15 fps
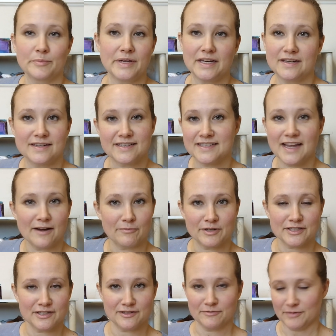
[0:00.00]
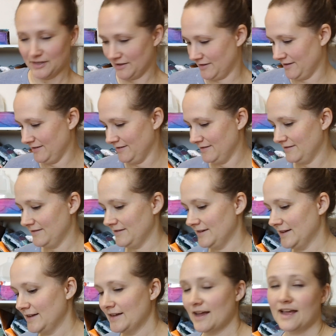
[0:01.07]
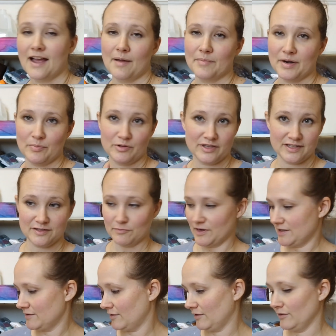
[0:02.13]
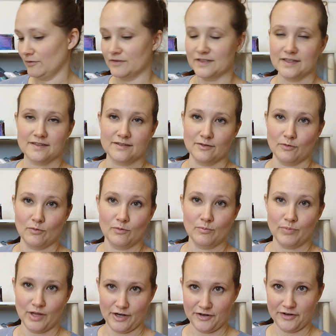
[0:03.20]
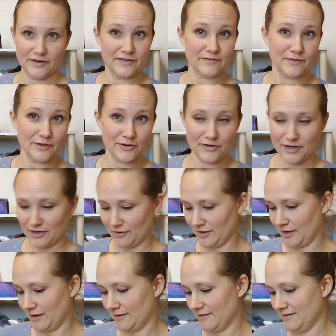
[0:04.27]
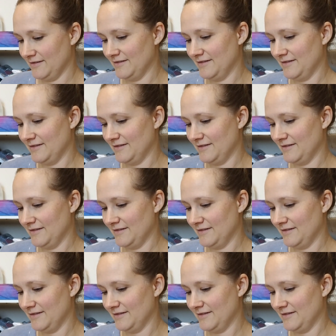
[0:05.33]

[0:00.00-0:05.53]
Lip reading: for me to decide what to do with. I'm going to put this away so I don't lose it, so plug your ears for the crinkling.